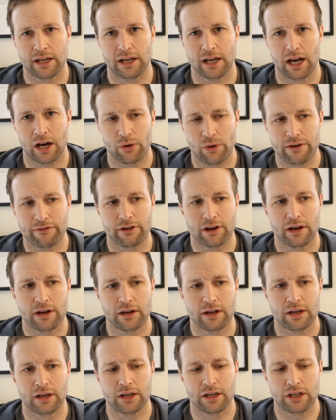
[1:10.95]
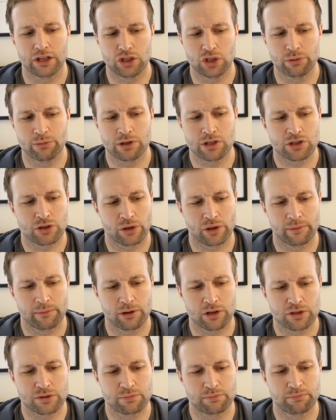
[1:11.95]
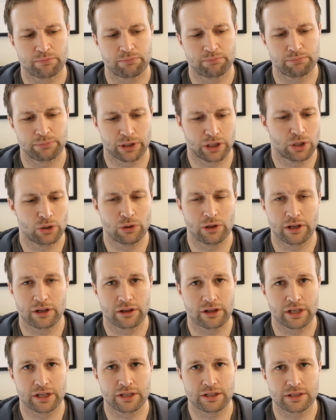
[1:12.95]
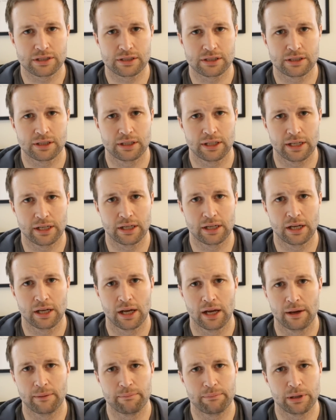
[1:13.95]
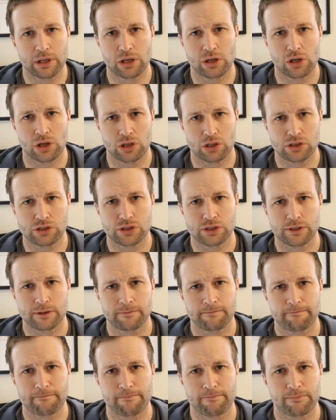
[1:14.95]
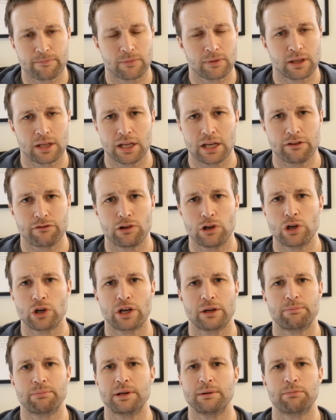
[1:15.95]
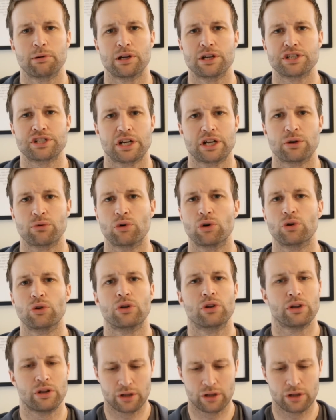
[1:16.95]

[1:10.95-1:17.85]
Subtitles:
However, humans are the most peculiar things, because if you look at people in general,